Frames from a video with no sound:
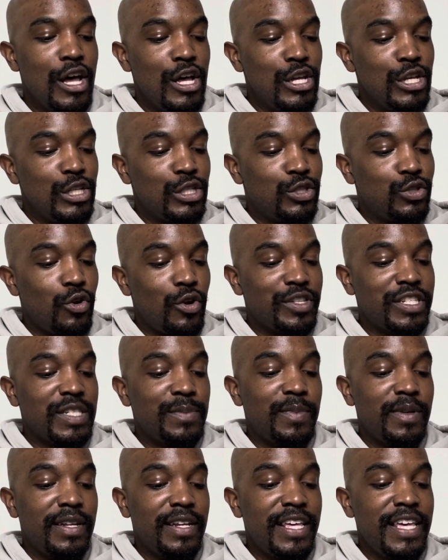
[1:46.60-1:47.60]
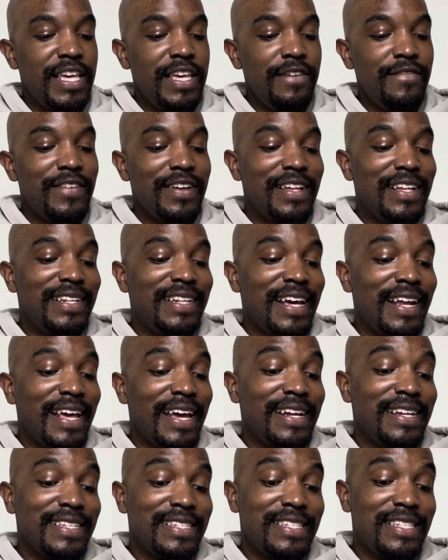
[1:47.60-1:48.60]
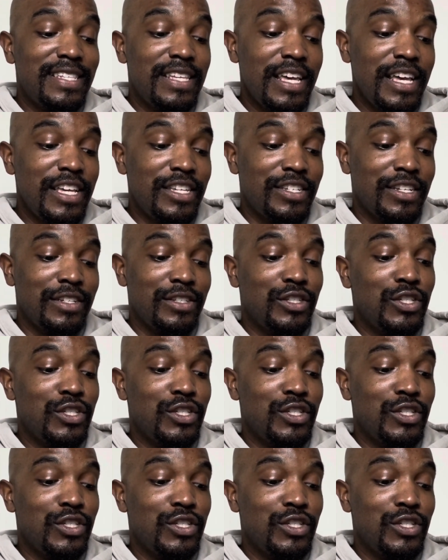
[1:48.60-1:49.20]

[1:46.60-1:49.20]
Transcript: Sources believe that a decision